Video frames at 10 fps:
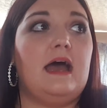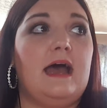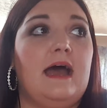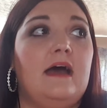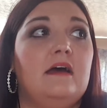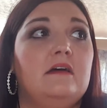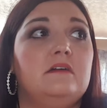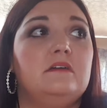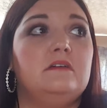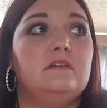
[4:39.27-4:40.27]
I
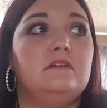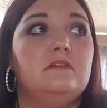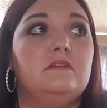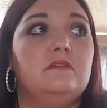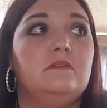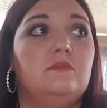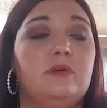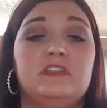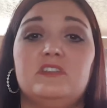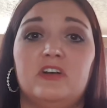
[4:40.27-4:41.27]

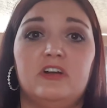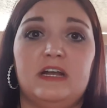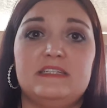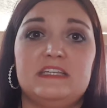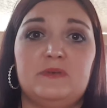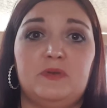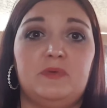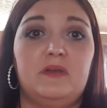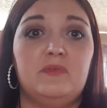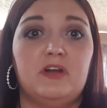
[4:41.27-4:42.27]
went stir crazy when
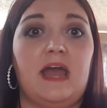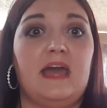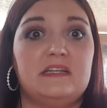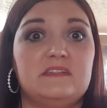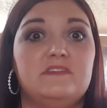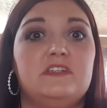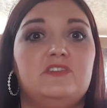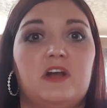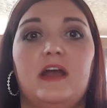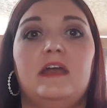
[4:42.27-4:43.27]
we were actively
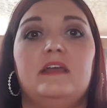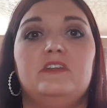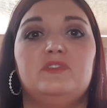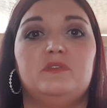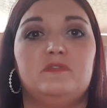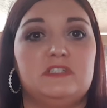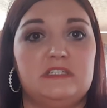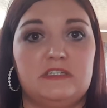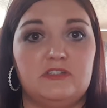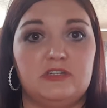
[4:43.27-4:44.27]
trying and doing
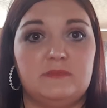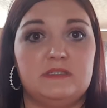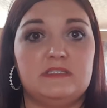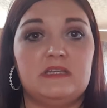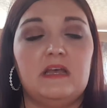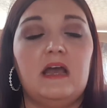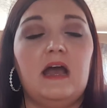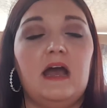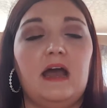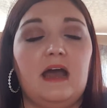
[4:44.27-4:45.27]
fertility treatments.
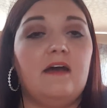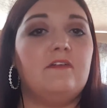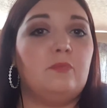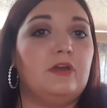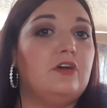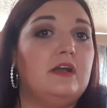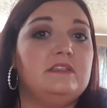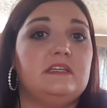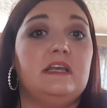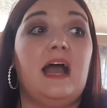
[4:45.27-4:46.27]
I went
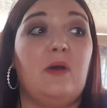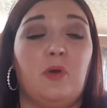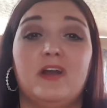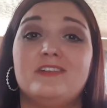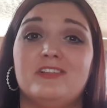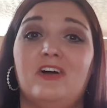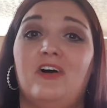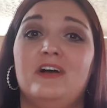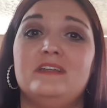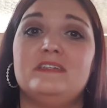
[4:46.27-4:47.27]
crazy. I worked a
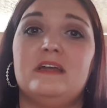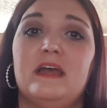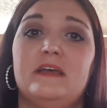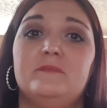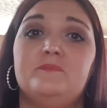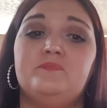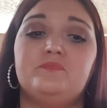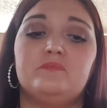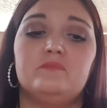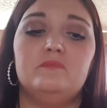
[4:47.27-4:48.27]
lot.
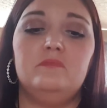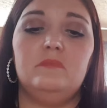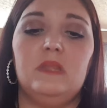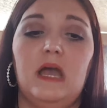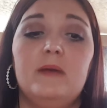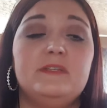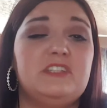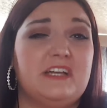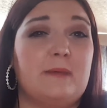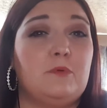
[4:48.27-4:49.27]
Up
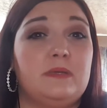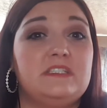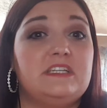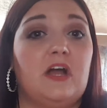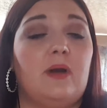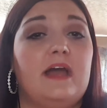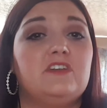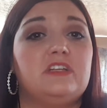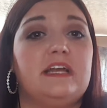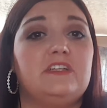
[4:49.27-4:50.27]
until a couple months ago, I
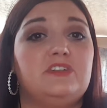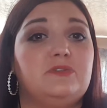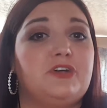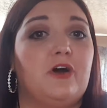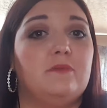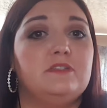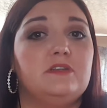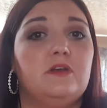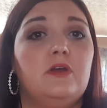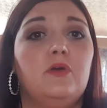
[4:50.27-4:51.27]
actually had 2 jobs.
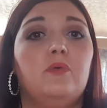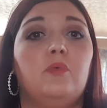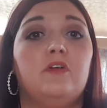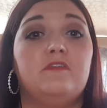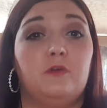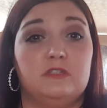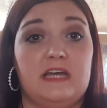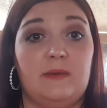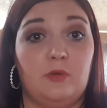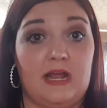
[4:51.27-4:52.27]
One
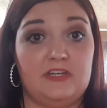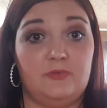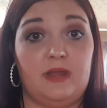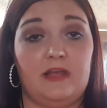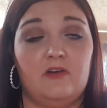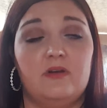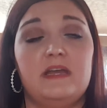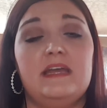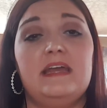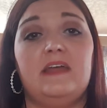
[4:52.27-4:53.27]
full-time, what I do now,
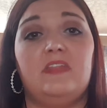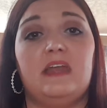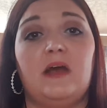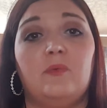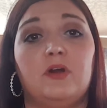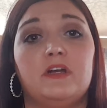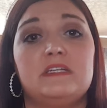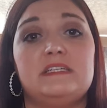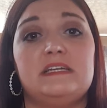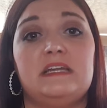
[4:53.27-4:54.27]
and then I
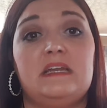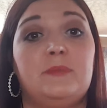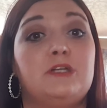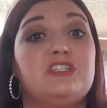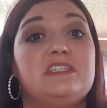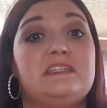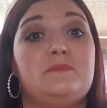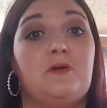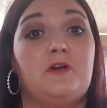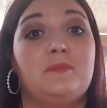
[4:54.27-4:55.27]
worked in an emergency
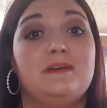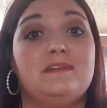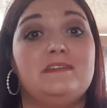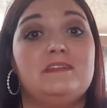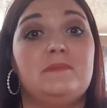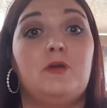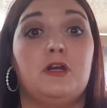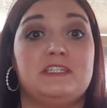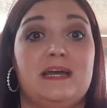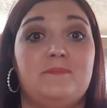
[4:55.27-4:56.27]
department
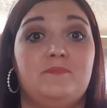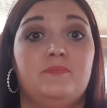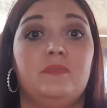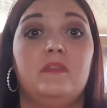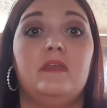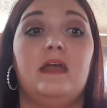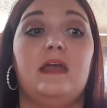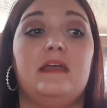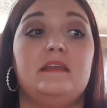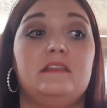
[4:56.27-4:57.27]
part-time.
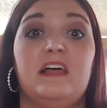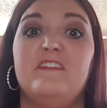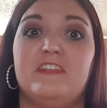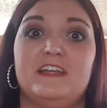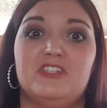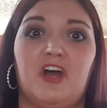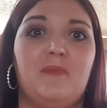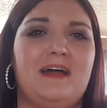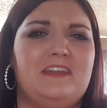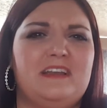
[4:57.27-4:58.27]
and loved that
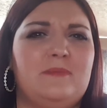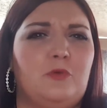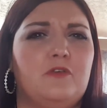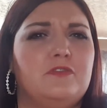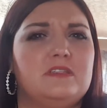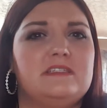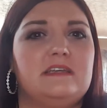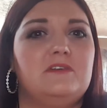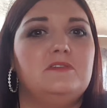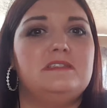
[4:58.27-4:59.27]
job. I did it more for the
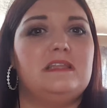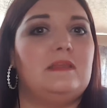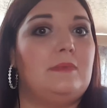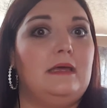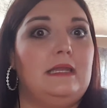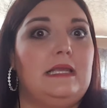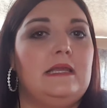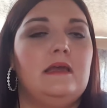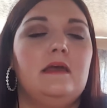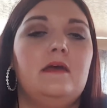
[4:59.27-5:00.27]
skills than the money.
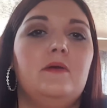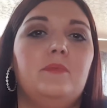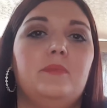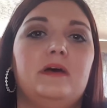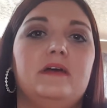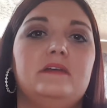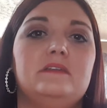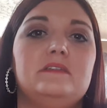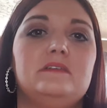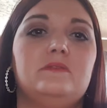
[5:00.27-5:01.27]
But
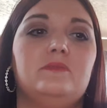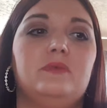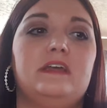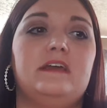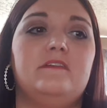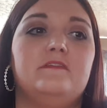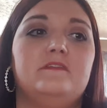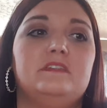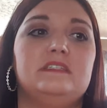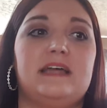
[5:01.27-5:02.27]
we
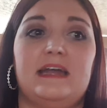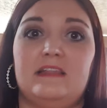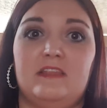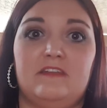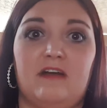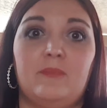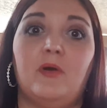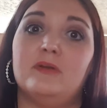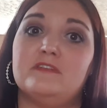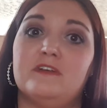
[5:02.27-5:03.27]
have decided that if I'm
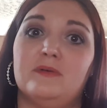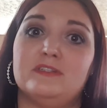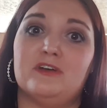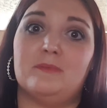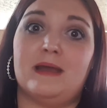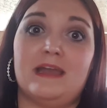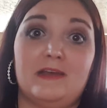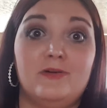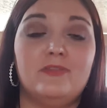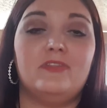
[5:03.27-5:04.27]
going to focus on my
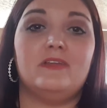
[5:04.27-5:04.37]
health